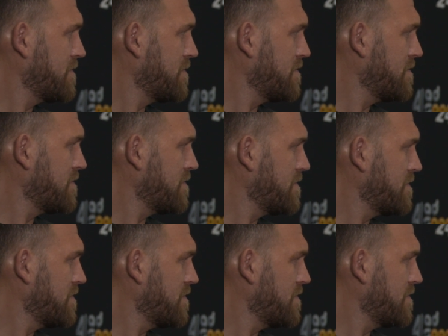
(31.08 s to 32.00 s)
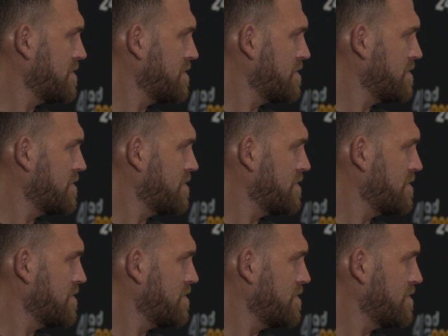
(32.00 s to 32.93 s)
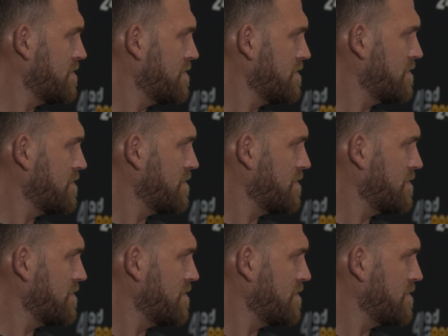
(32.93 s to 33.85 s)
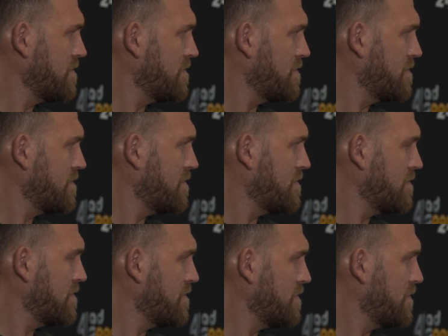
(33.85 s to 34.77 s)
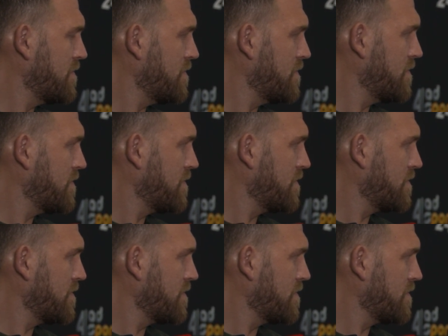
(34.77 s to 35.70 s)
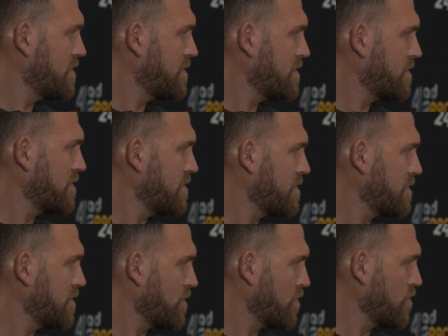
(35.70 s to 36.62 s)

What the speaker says: (not speaking)